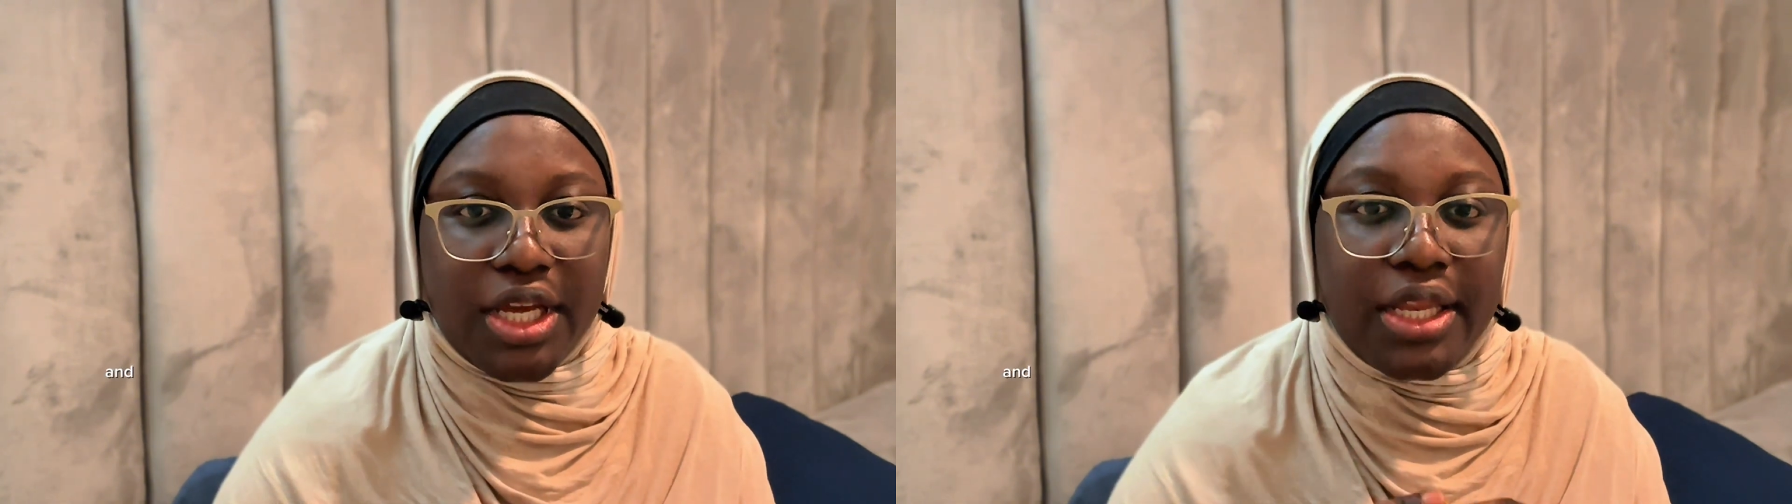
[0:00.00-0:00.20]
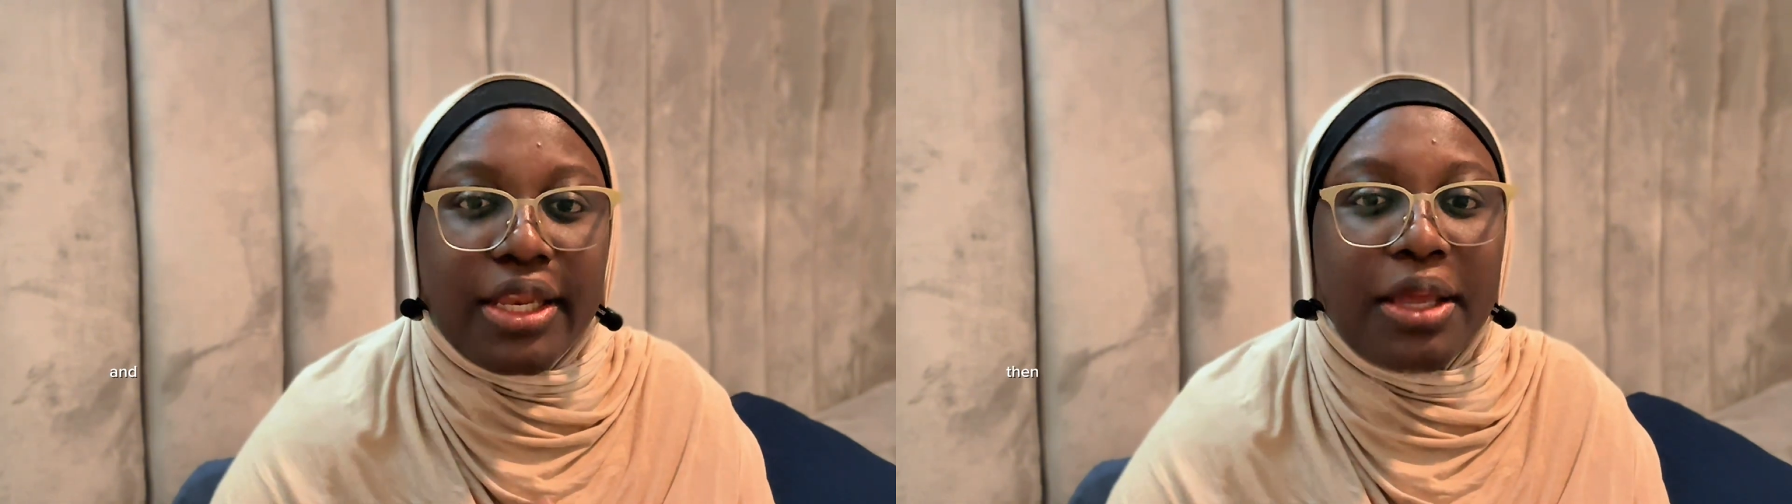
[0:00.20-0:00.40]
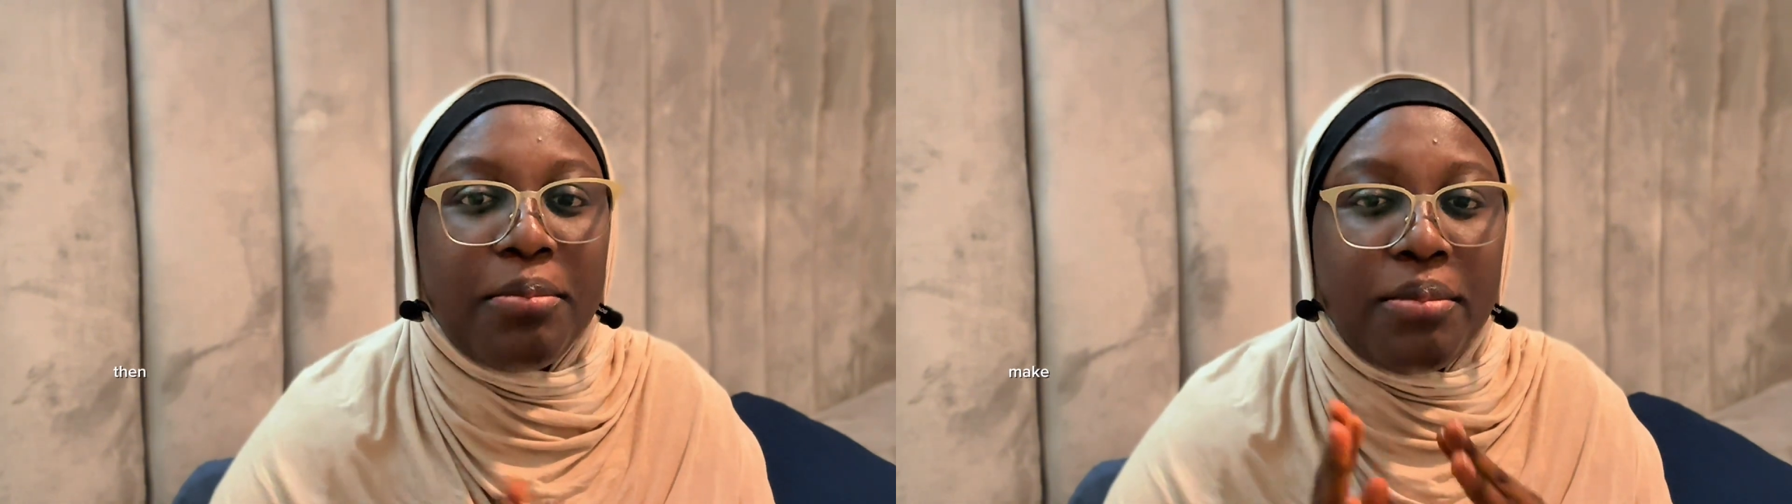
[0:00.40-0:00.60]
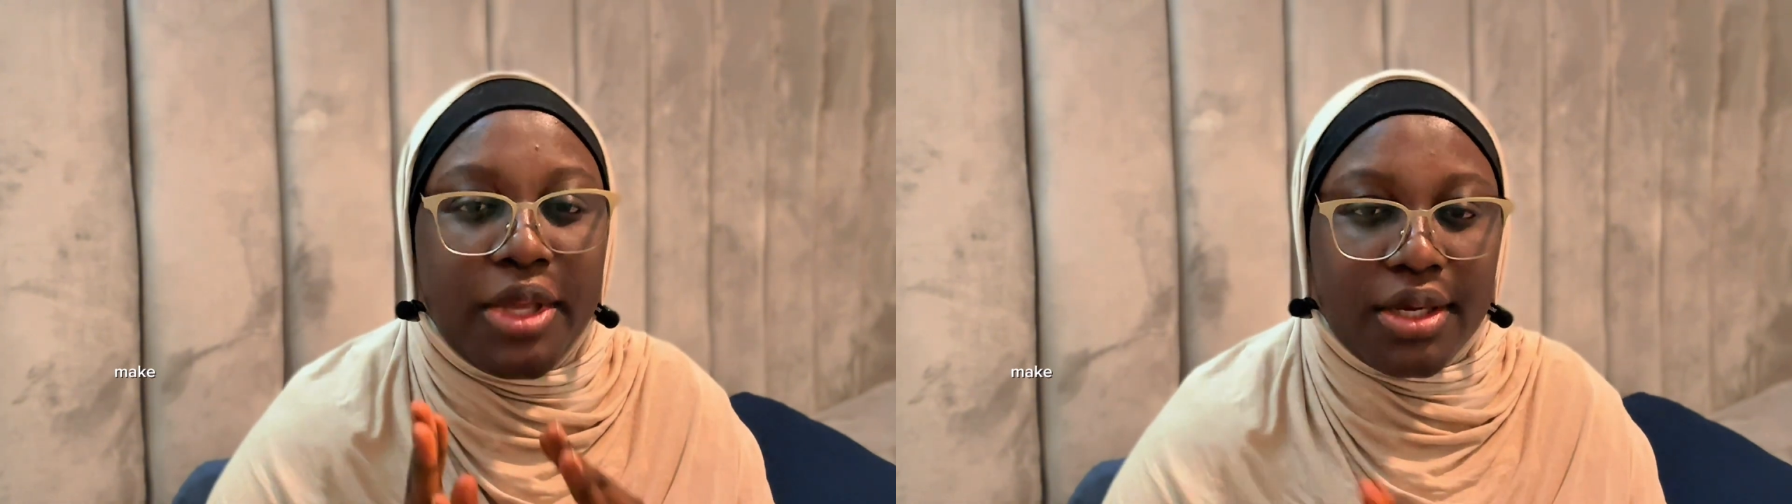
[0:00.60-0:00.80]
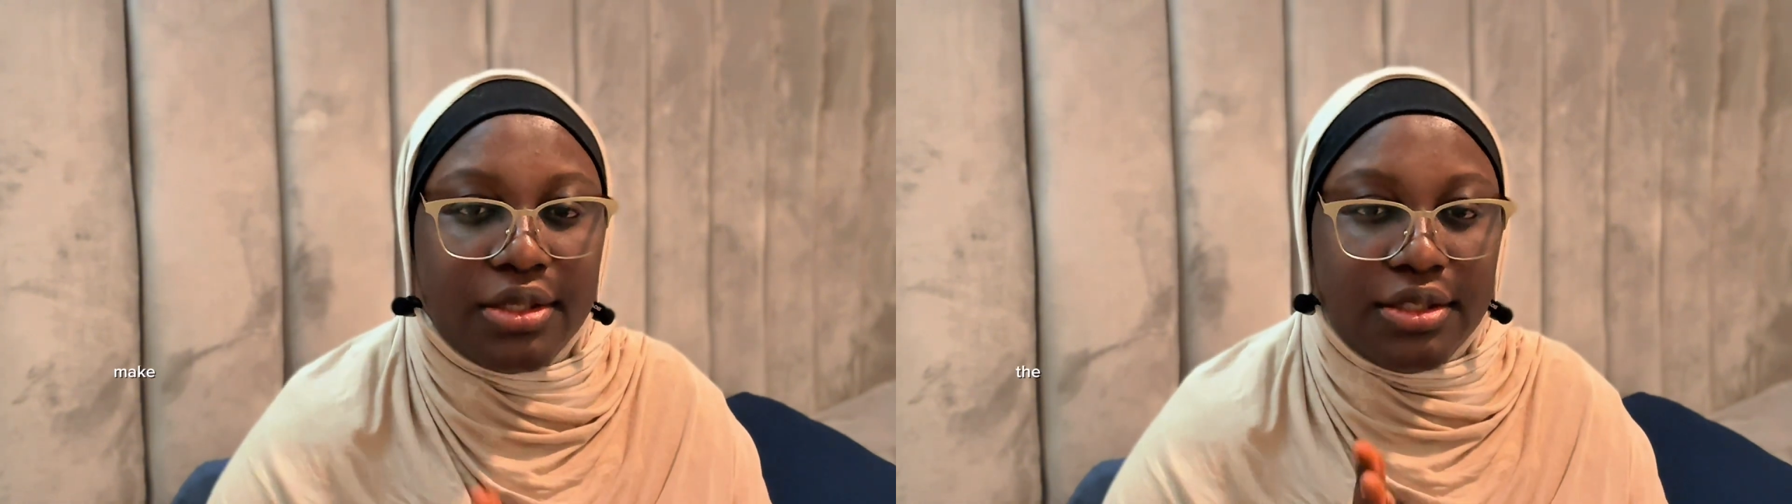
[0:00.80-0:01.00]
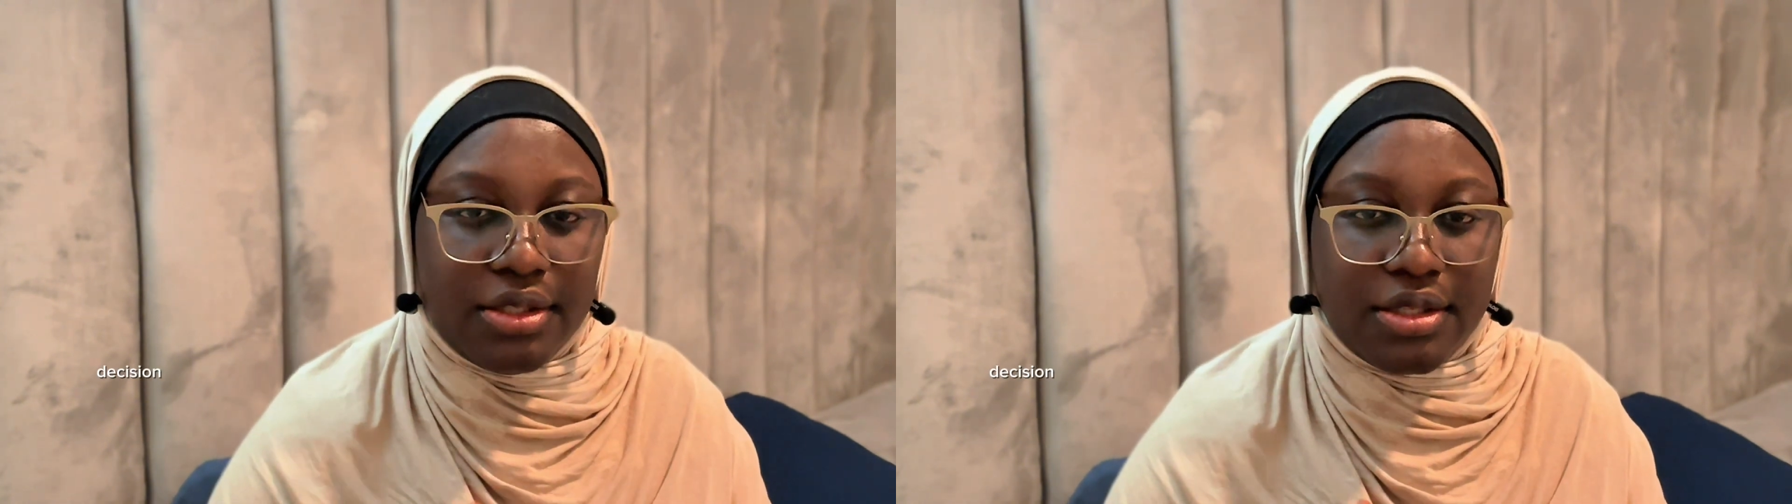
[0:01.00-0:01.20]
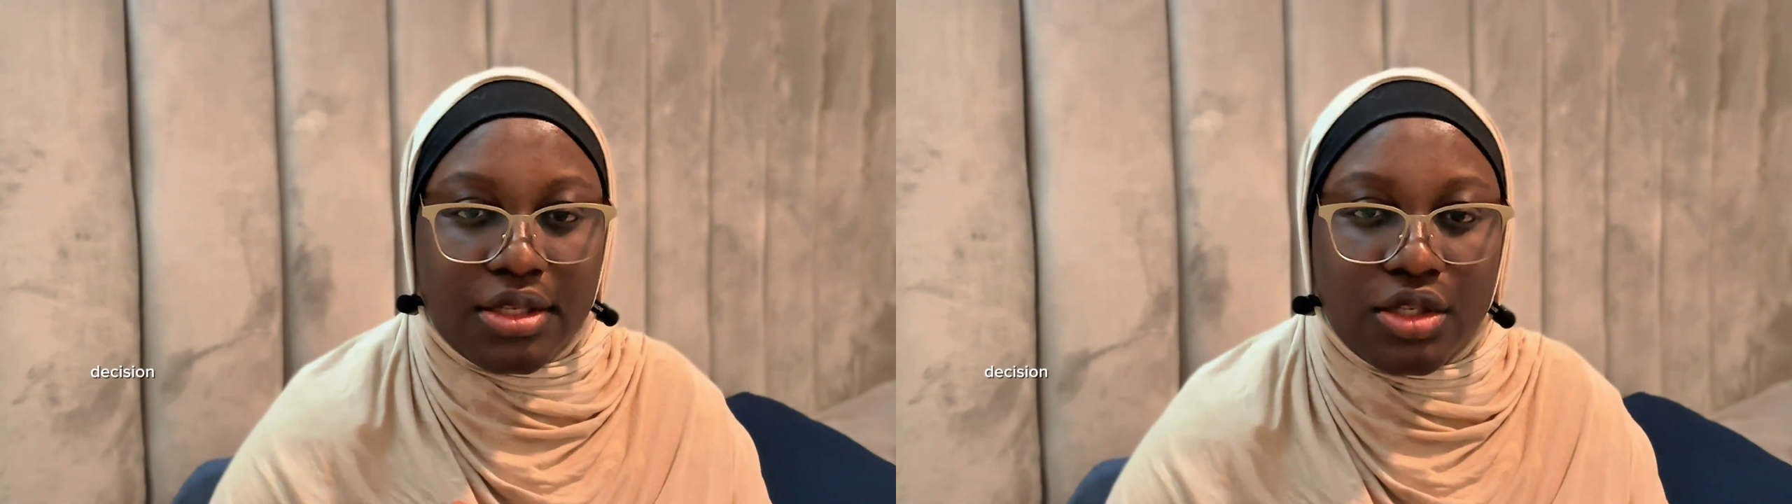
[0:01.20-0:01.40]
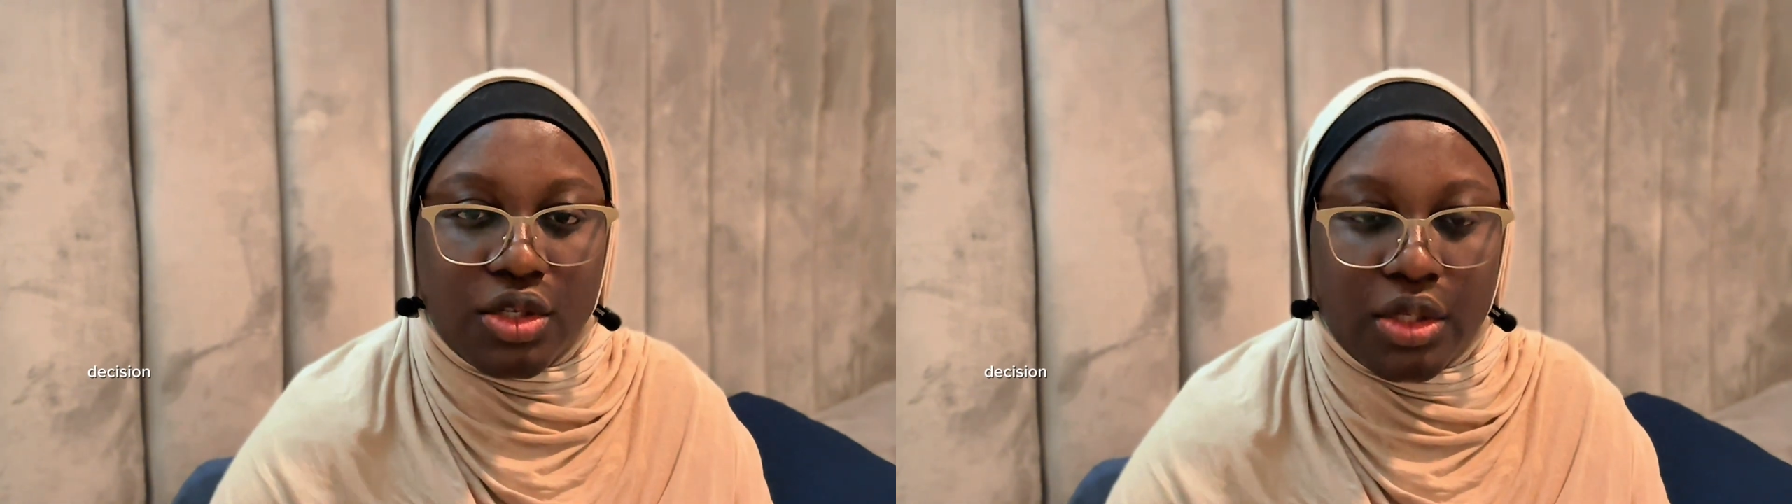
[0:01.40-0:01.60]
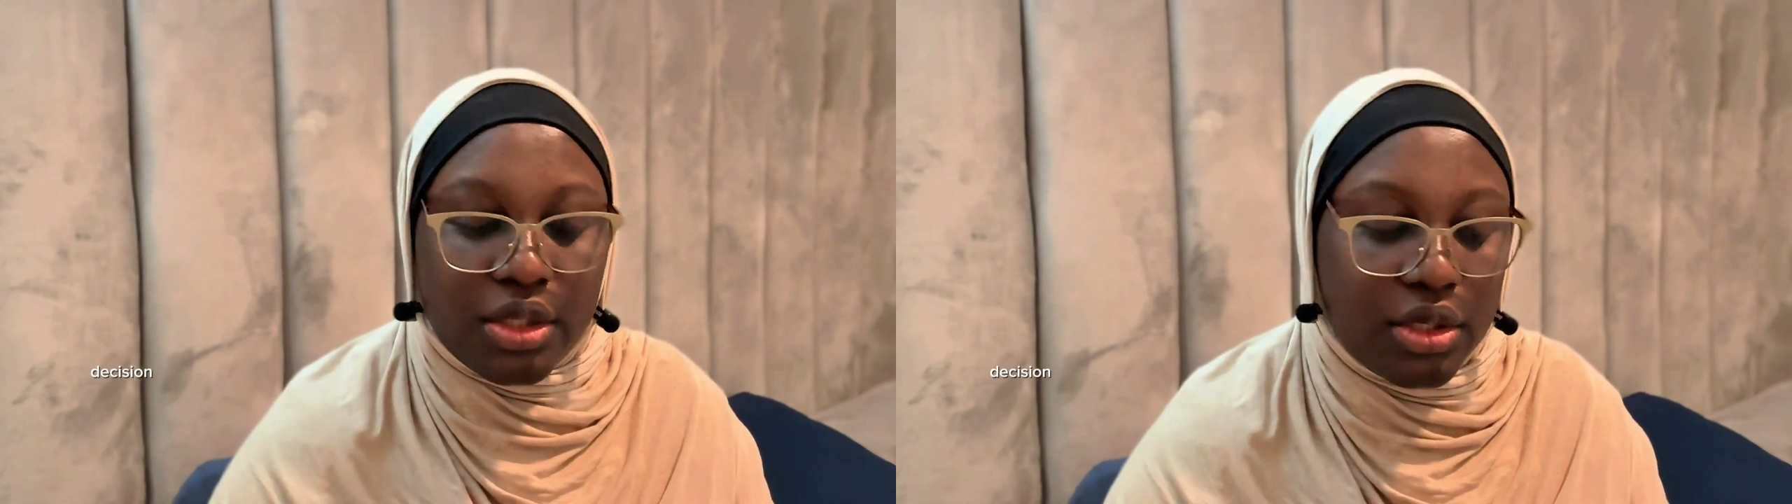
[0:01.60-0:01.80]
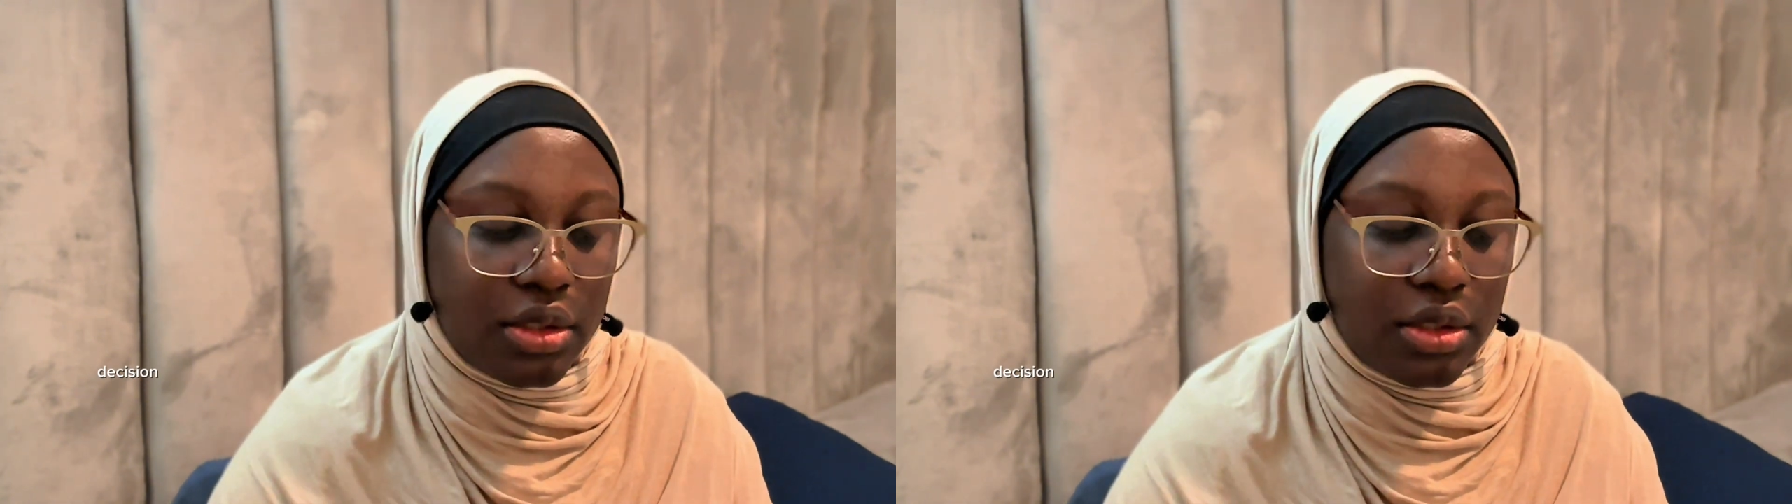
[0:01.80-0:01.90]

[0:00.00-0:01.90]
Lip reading: and then make the decision,